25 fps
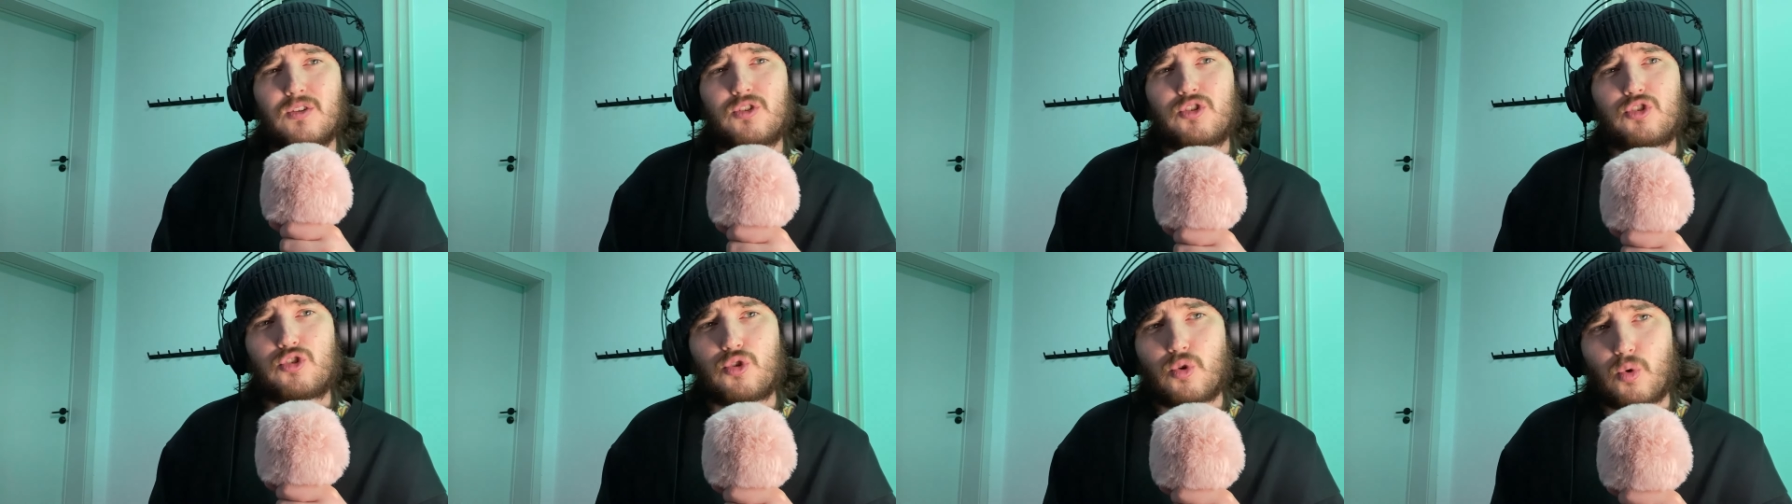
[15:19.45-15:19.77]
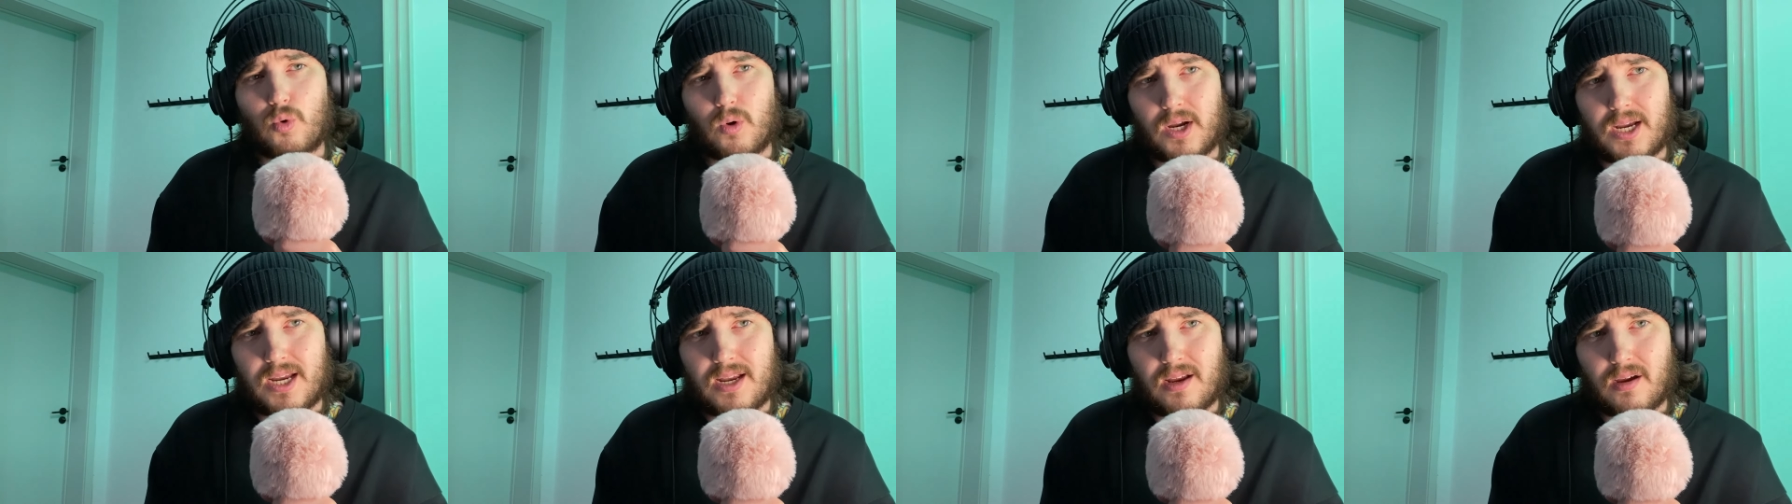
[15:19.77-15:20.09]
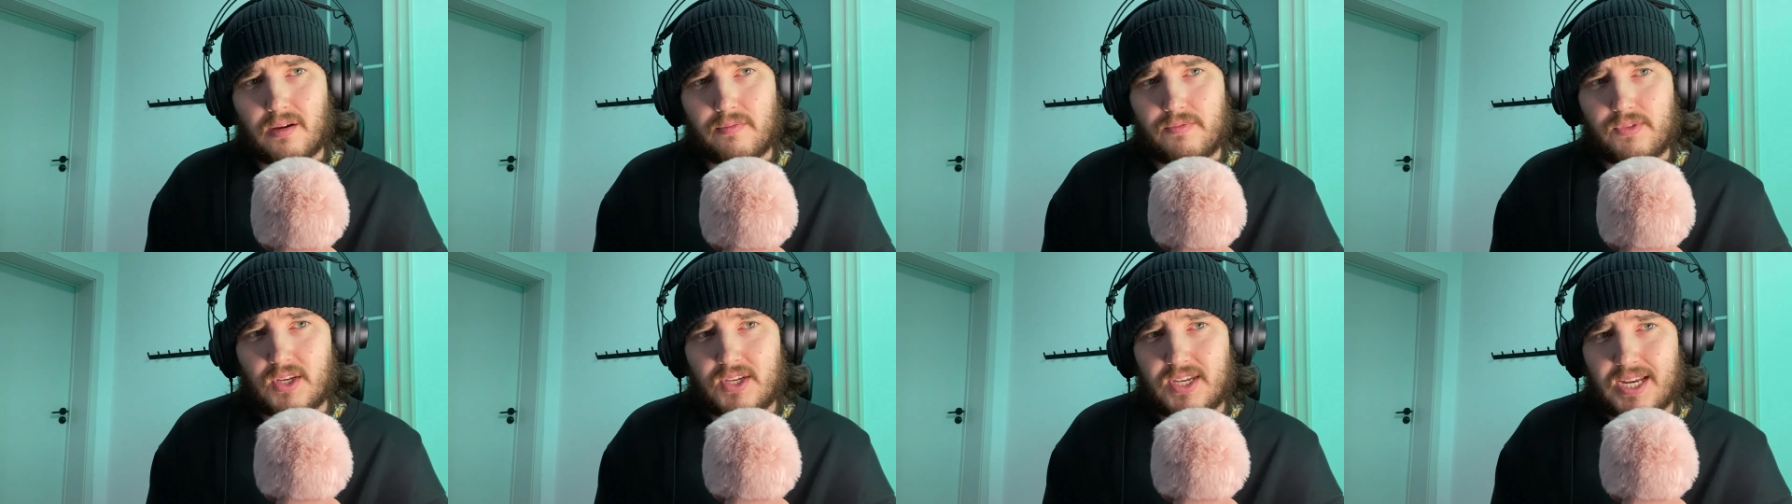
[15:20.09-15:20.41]
story
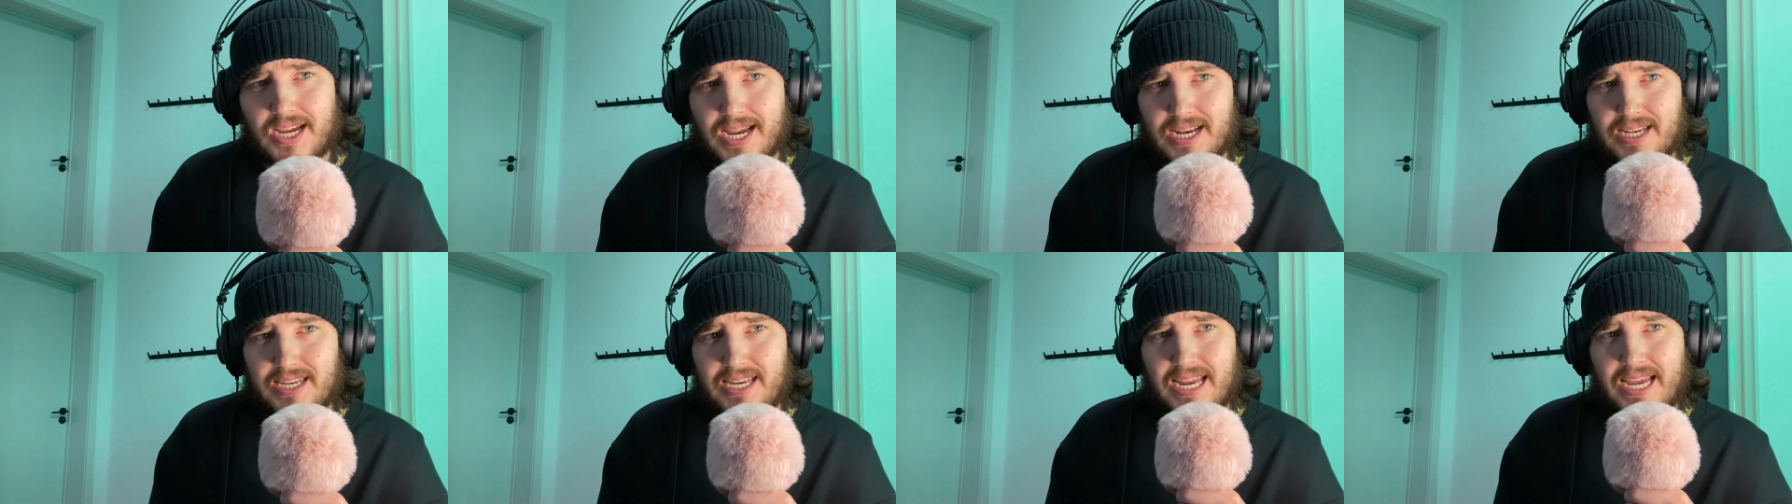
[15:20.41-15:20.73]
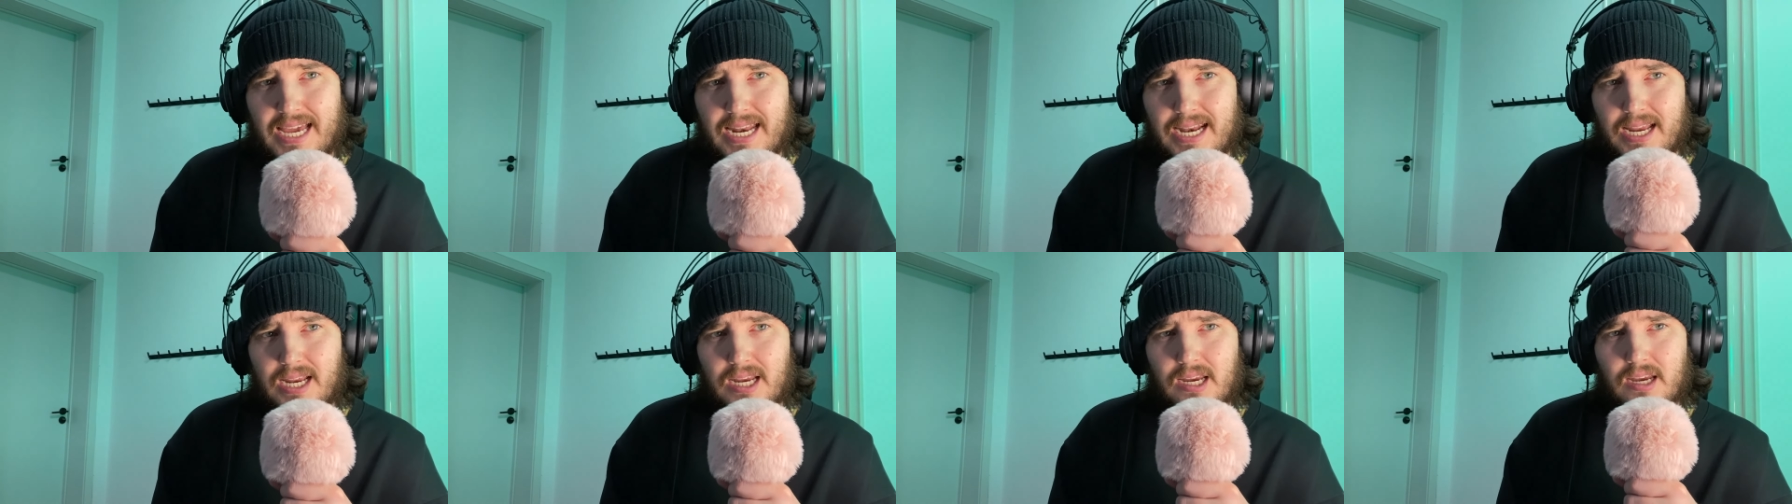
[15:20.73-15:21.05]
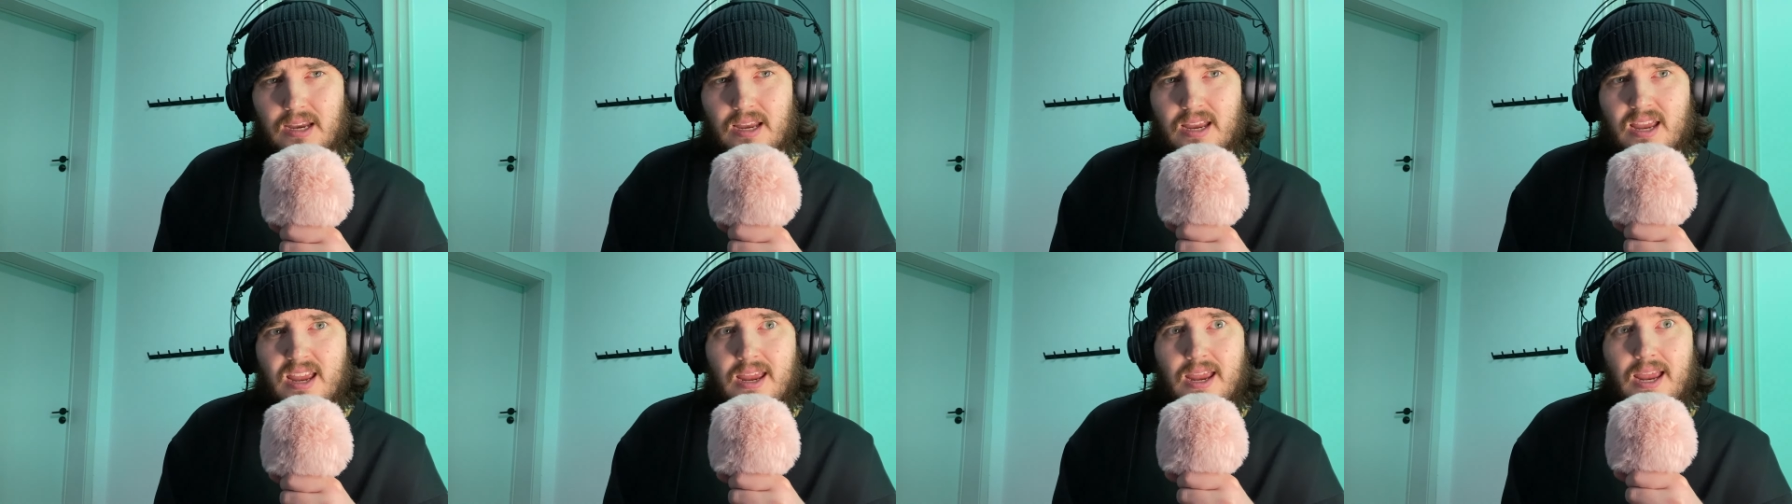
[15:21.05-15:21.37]
of the Titanic